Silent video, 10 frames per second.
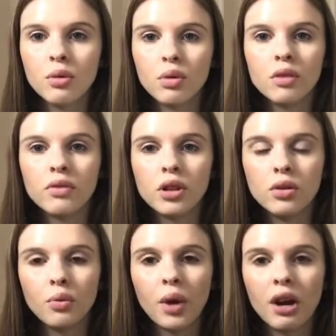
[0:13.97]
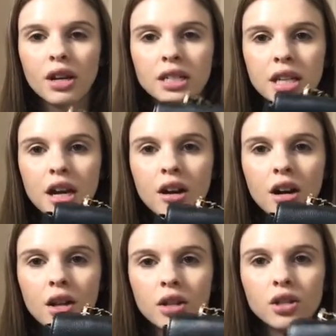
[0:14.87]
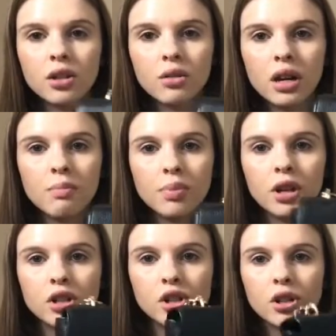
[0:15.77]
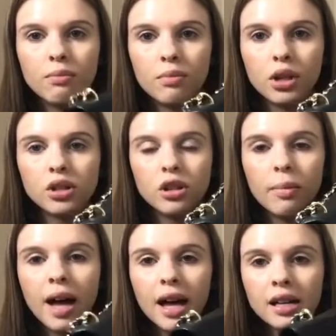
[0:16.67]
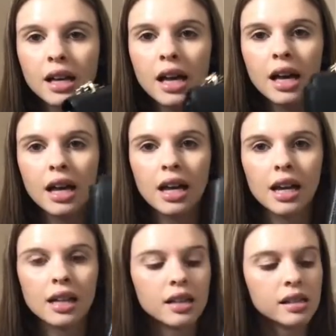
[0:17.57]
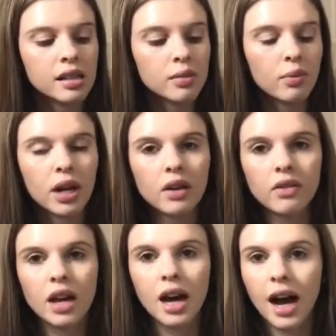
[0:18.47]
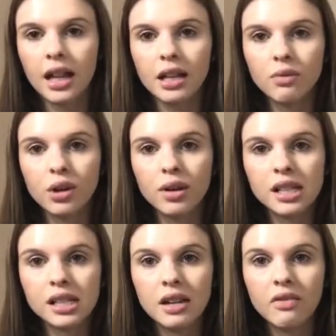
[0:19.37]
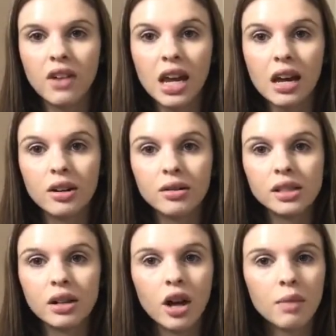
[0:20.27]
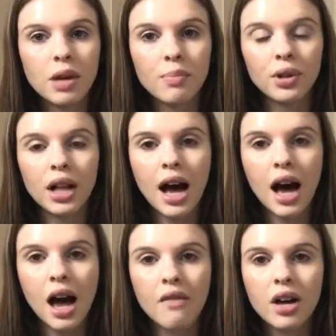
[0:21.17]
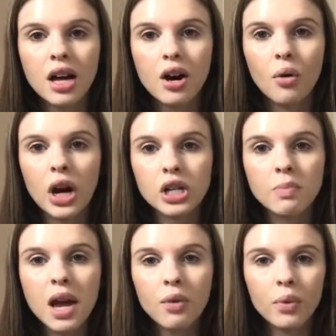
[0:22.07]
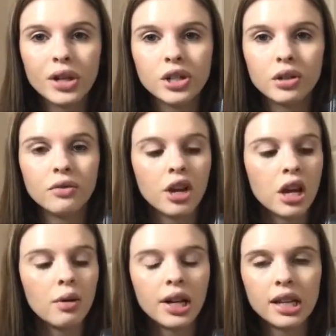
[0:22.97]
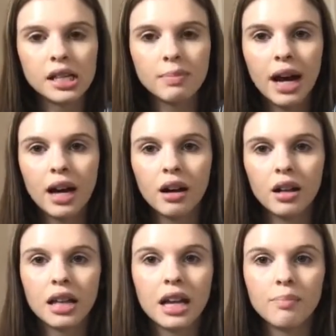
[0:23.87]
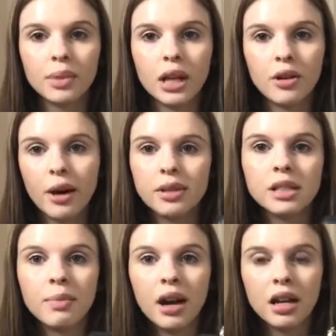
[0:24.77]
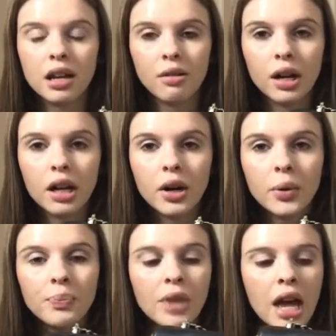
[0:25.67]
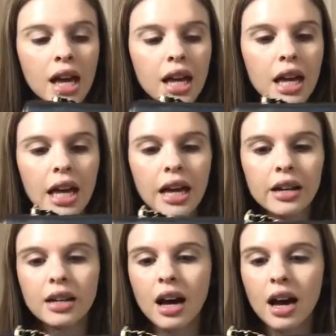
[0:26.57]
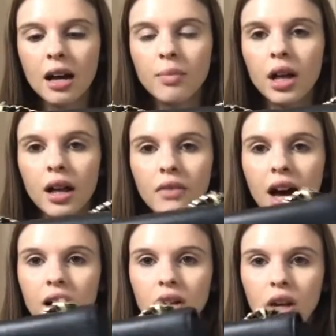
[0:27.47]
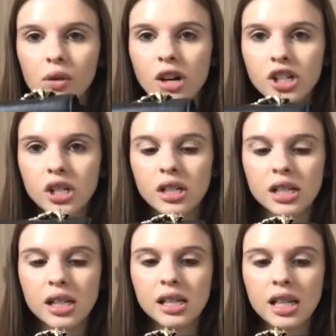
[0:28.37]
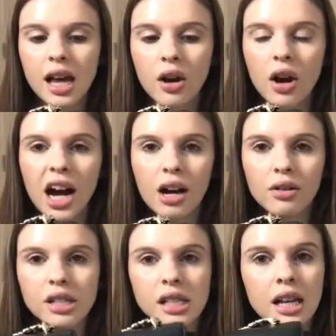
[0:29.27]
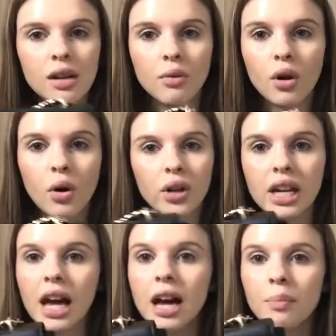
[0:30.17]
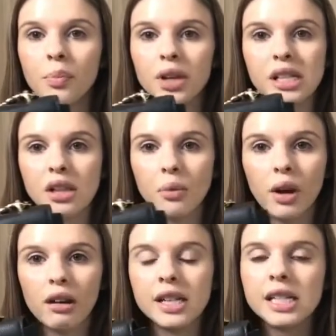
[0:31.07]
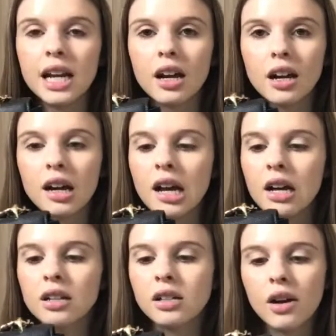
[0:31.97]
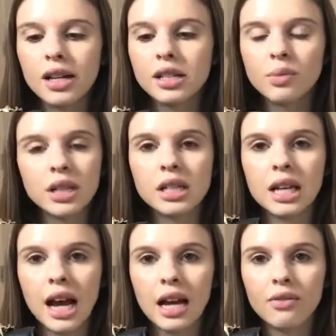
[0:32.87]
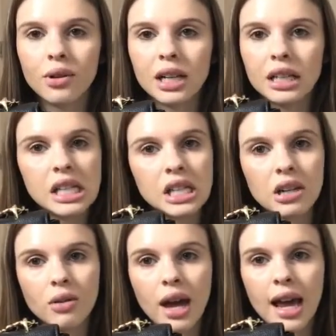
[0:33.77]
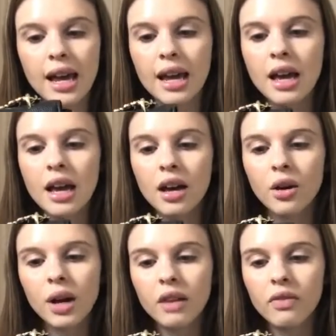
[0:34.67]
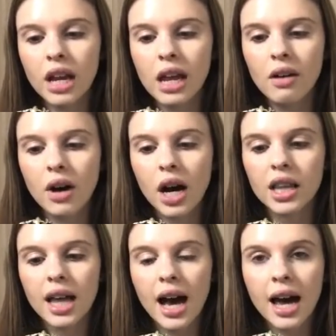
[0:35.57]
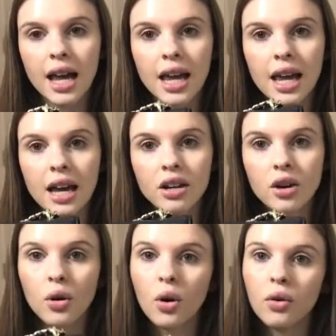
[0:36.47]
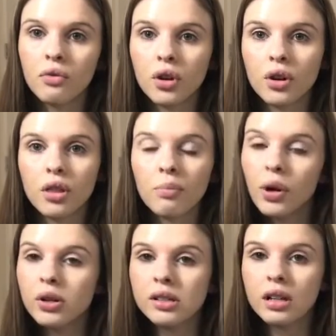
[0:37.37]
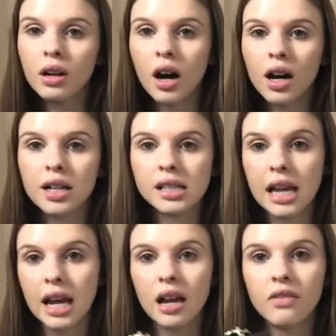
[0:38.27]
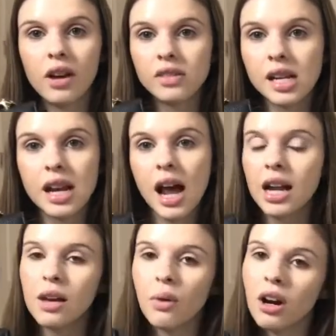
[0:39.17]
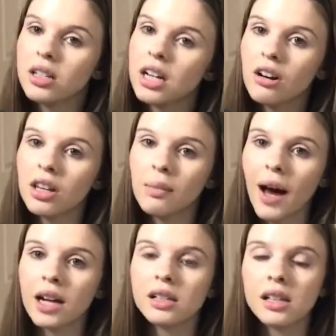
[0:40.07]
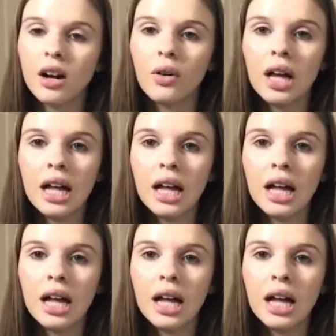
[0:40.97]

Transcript: review wear and tear on the Tory Burch Mercer Bag. And this is one of the highly requested videos. A lot of people have watched my original video on this bag. I'll link it below. That was about a year ago. And I've had a lot of questions since then. How is it holding up? What's the wear and tear? So I just wanted to kind of quickly do a quick video on that and go over the pros and cons and if I've seen any wear and tear on the bag. So